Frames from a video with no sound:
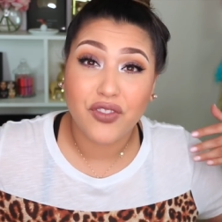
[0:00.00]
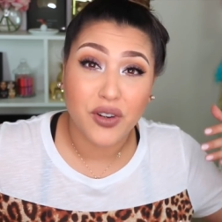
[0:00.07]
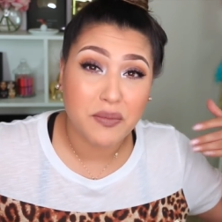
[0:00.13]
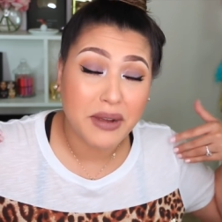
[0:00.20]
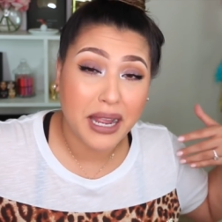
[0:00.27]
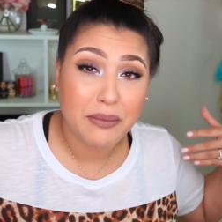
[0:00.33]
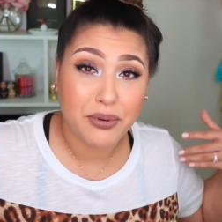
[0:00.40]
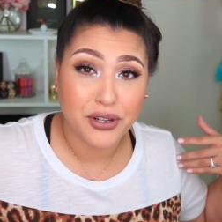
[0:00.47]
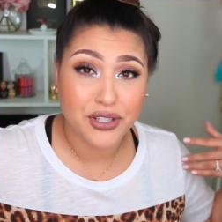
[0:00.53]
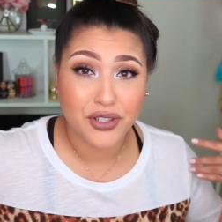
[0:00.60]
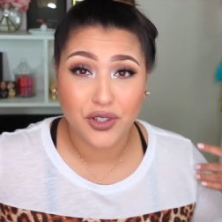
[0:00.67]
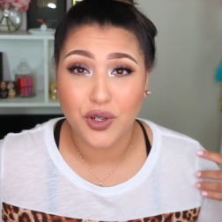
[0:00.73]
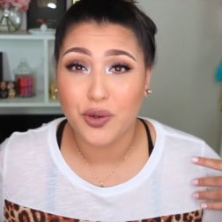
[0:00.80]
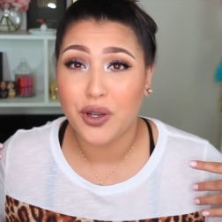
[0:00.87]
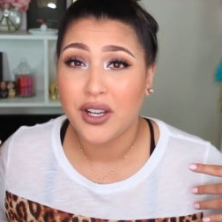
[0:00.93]
for my
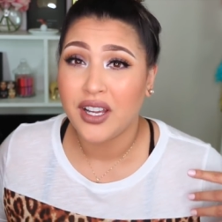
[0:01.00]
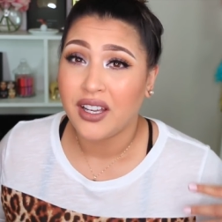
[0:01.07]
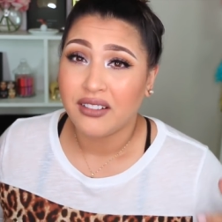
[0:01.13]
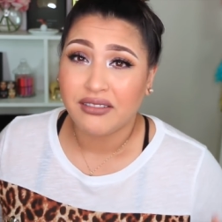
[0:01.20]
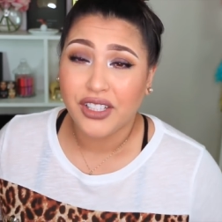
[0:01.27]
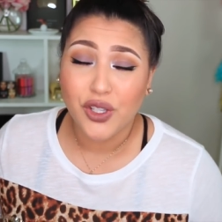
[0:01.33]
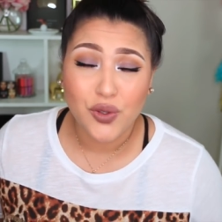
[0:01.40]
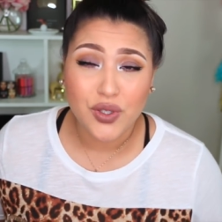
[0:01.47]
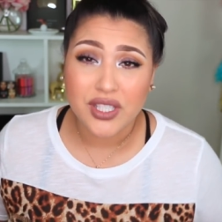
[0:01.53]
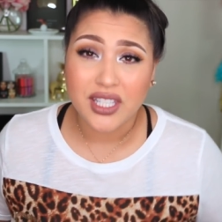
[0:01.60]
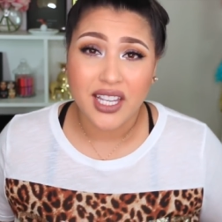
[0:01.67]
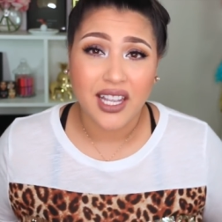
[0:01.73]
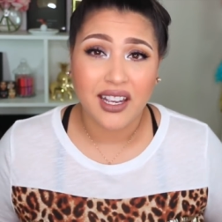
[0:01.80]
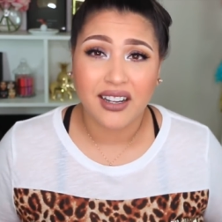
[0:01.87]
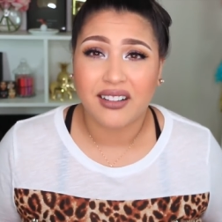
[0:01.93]
personal use
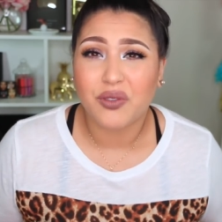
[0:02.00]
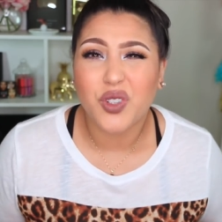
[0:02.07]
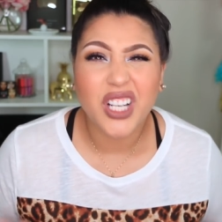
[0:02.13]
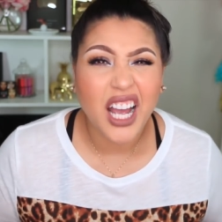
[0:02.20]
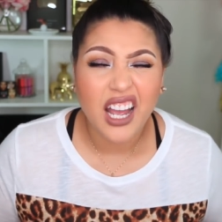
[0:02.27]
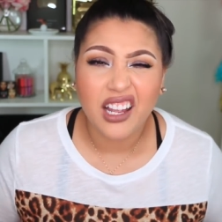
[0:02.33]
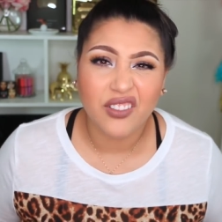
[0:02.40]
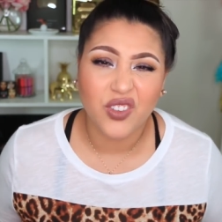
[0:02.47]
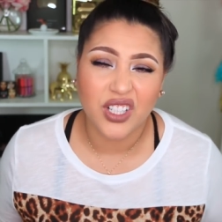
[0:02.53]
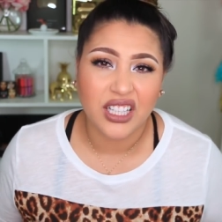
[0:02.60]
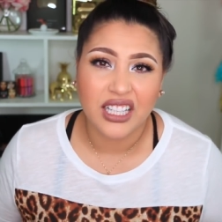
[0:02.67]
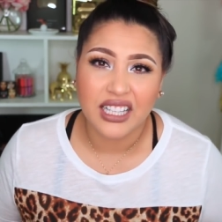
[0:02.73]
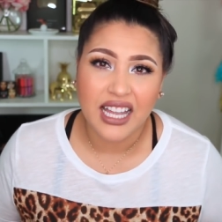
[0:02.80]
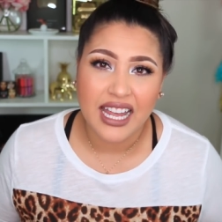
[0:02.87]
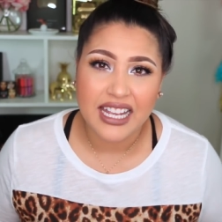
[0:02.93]
and what I
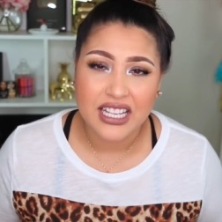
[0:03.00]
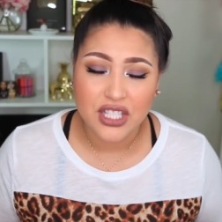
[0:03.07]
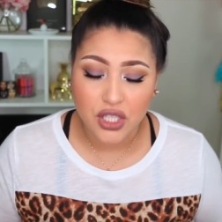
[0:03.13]
really like.